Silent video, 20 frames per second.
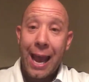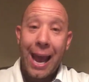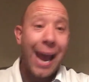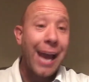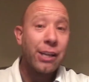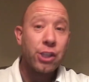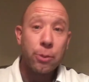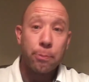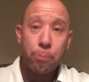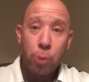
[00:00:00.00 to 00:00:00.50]

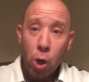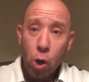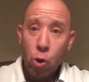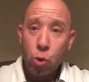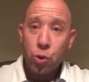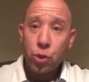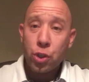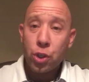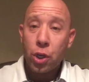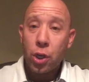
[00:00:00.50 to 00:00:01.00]
as
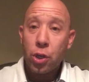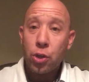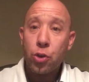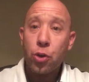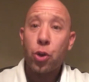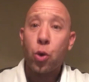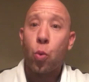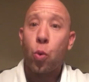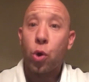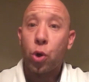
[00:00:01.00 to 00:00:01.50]
opposed
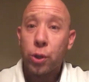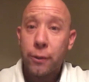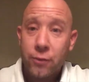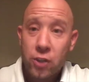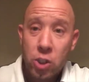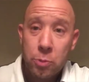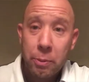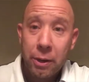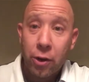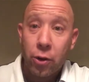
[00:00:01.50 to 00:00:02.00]
to the world
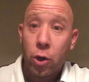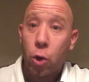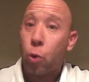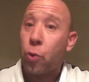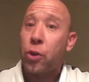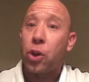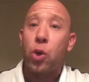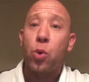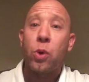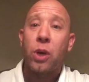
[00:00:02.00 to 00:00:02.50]
of spirit
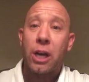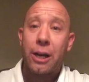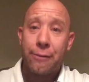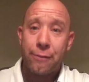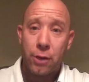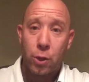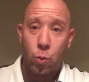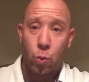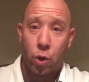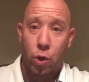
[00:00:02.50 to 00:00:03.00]
or the New
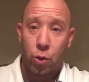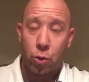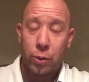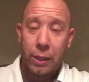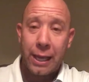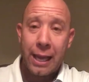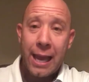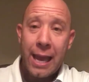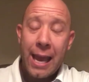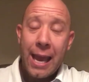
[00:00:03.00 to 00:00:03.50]
Covenant world.